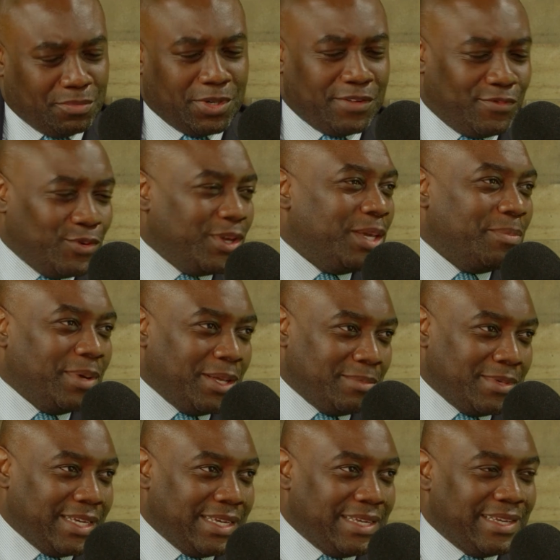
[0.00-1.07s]
But if you email
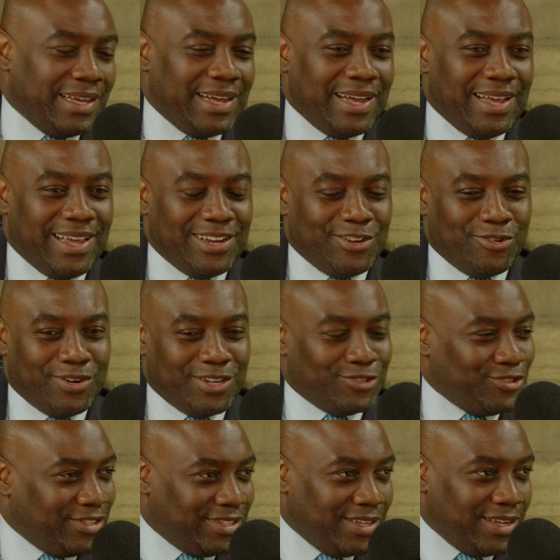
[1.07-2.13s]
me uh, and you're an
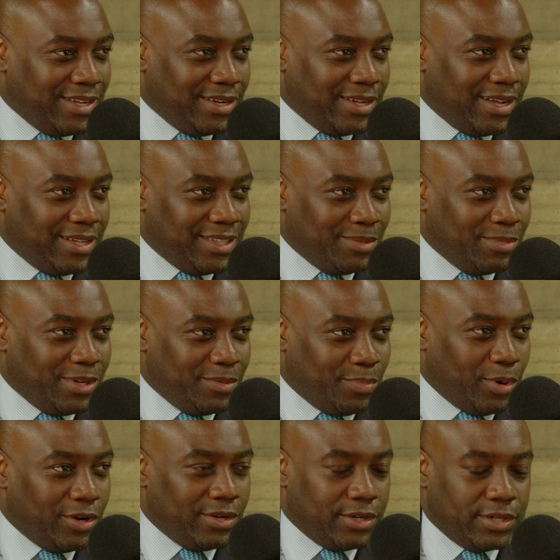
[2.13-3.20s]
interested uh, limited
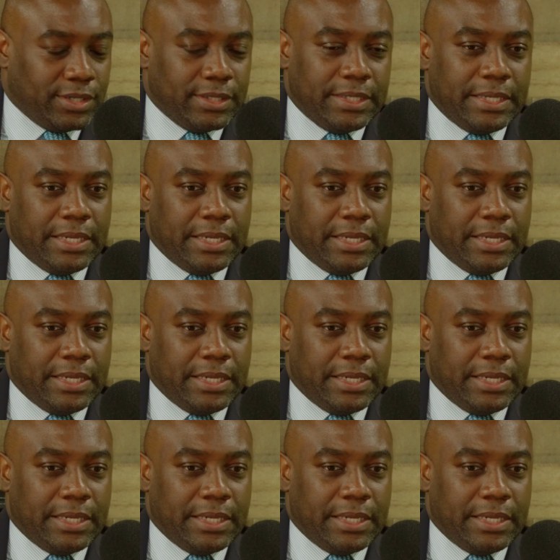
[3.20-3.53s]
partner